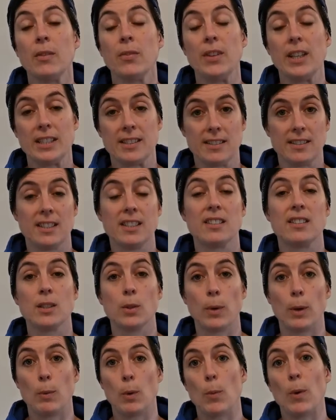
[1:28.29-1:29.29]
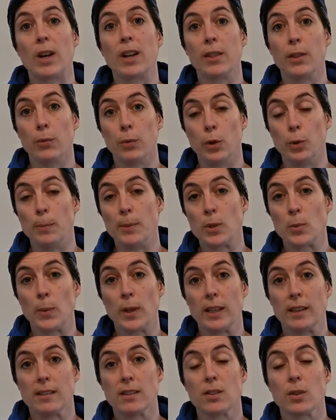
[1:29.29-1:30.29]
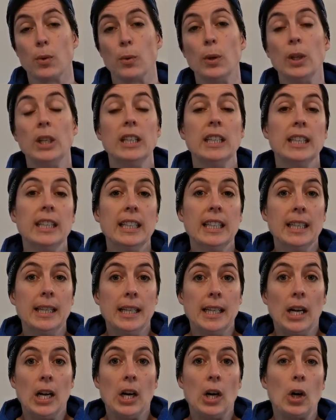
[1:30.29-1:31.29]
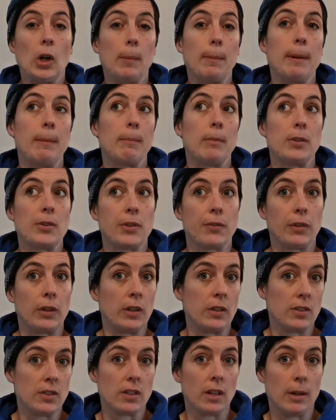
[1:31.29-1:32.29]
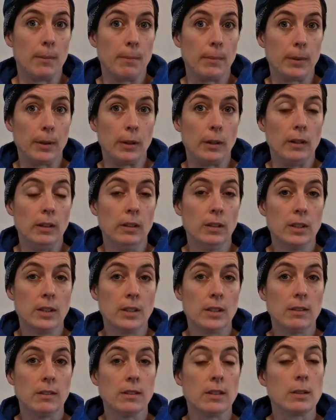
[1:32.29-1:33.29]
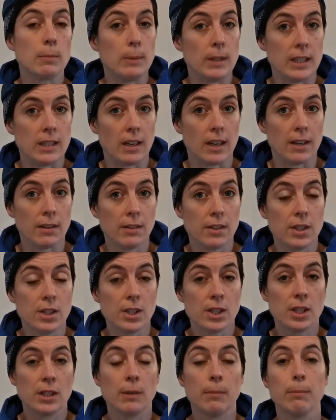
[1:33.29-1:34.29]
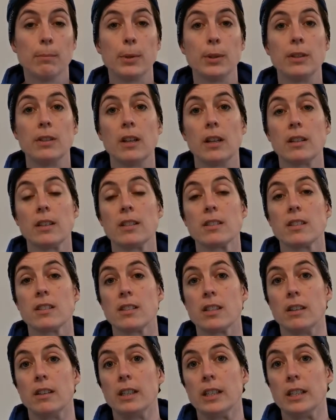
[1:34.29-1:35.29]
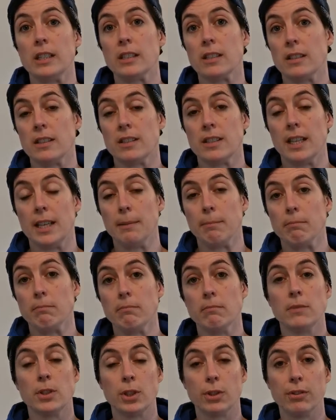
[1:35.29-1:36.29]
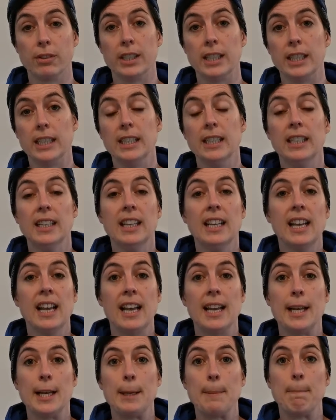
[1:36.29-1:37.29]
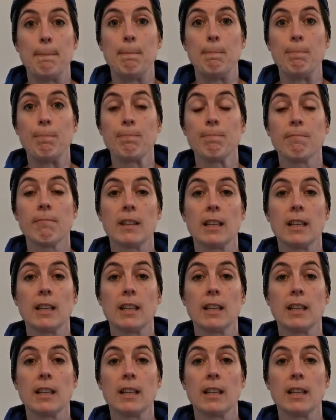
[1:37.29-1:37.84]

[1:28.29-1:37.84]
this is the way we work in the room as well. So all members of our ensemble speak Irish, but not necessarily to the same degree. And